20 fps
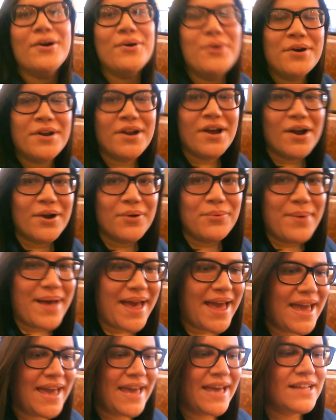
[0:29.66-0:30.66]
on our
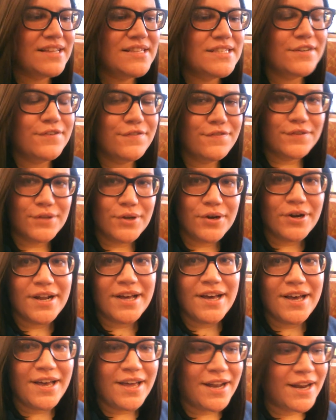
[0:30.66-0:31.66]
way to
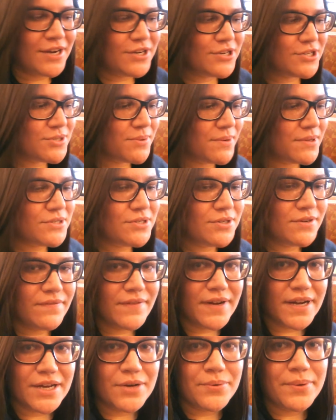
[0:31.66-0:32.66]
Florida, and I just wanted to do a
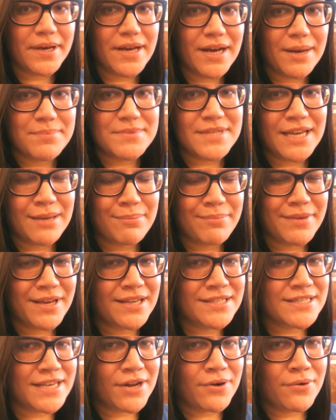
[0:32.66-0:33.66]
very quick update
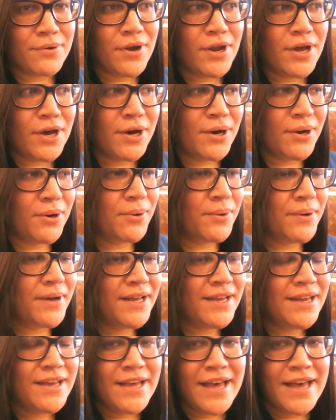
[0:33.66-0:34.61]
because I don't know